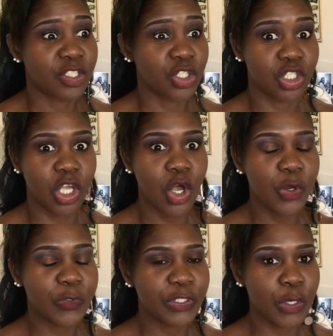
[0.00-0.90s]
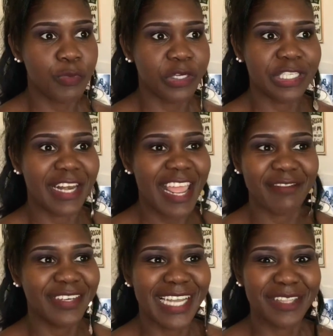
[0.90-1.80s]
So much. And
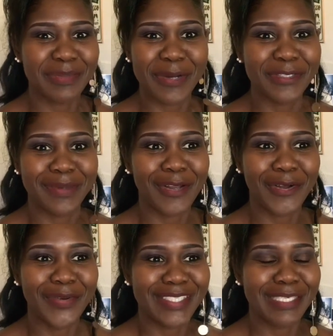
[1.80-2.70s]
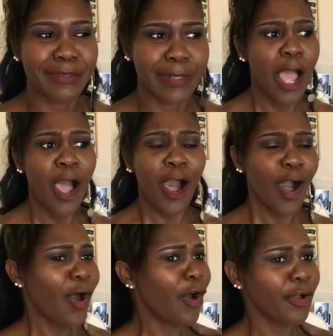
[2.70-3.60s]
every time the postman always seems to be
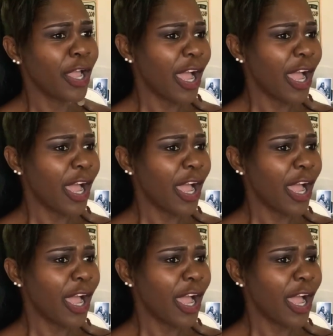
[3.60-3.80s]
oh,